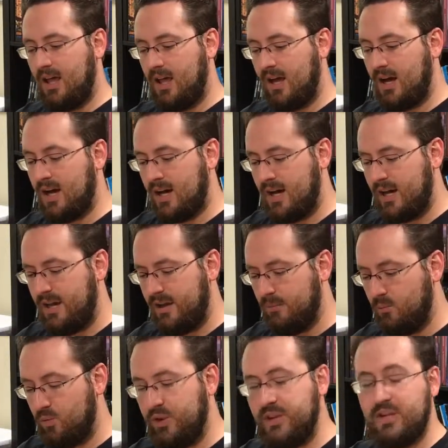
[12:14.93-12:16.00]
I
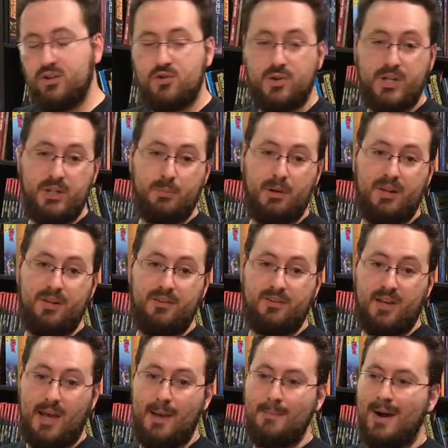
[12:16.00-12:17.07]
am really intrigued by this
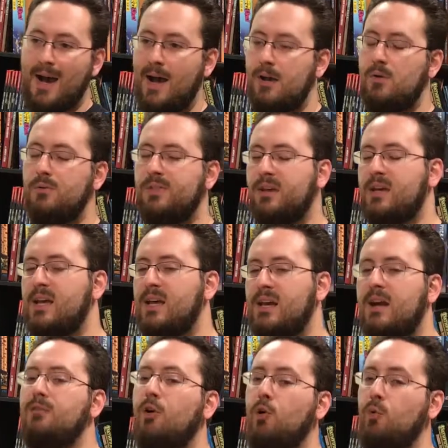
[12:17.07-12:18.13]
game. I don't think I could
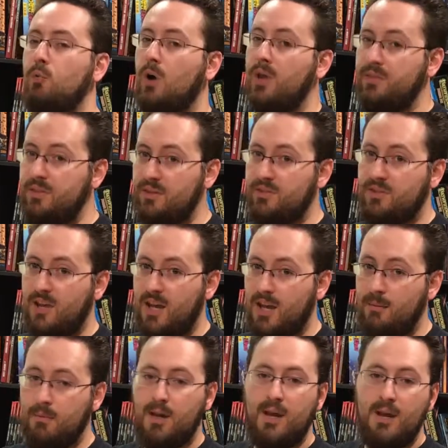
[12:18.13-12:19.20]
ever run this
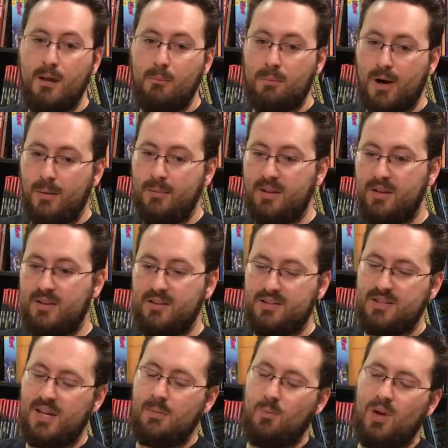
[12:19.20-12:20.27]
game, primarily in the
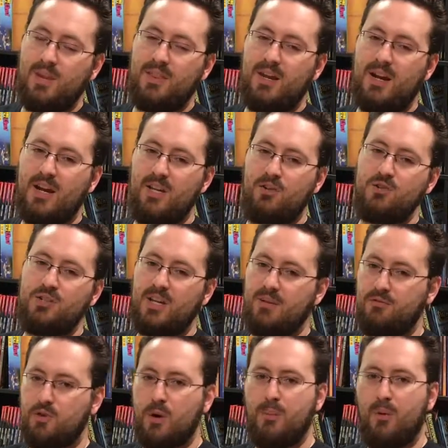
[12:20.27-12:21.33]
same way that I usually
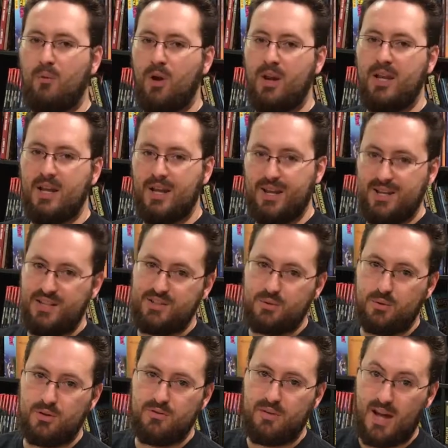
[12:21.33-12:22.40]
have trouble running any
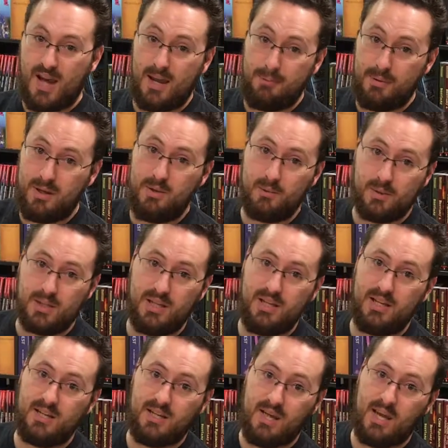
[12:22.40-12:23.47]
sort of
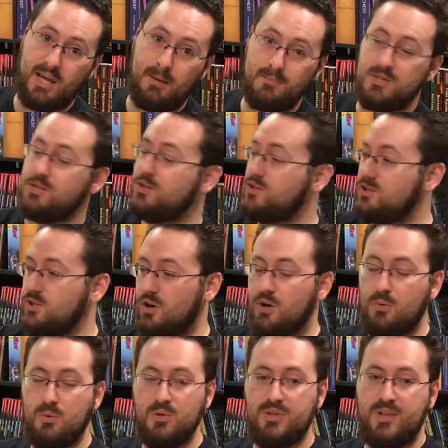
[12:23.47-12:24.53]
IP-related game, such as Star
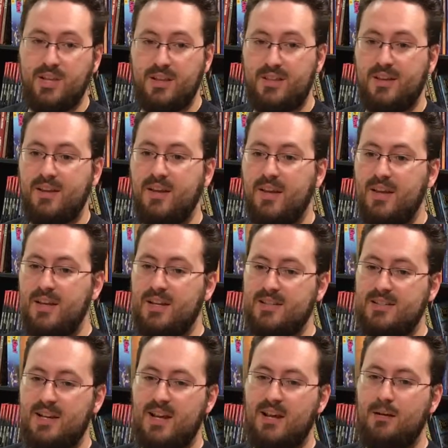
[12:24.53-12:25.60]
Wars and anything, is
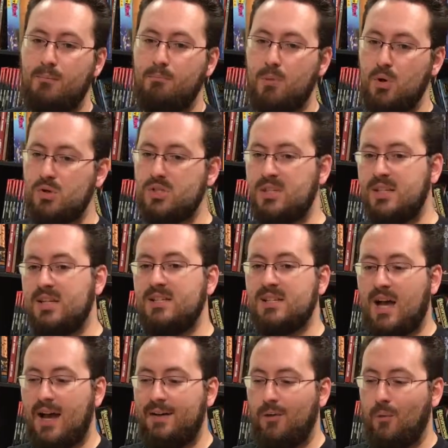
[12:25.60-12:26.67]
that most of these,
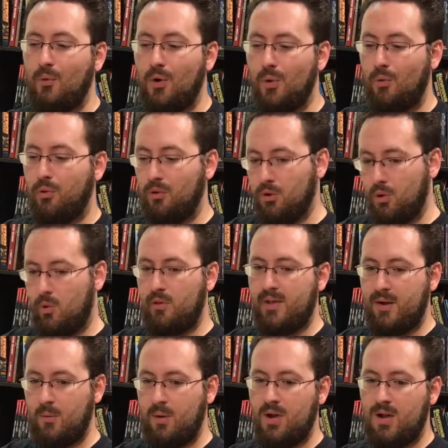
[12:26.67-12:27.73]
I don't know the lore
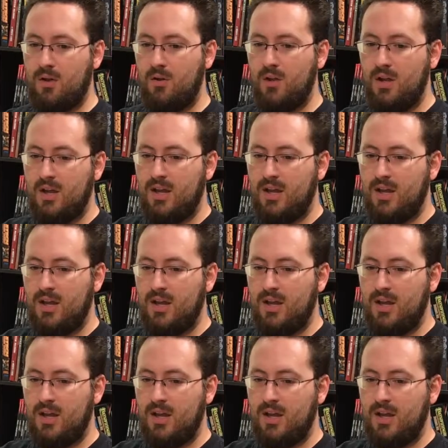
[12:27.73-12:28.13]
that well,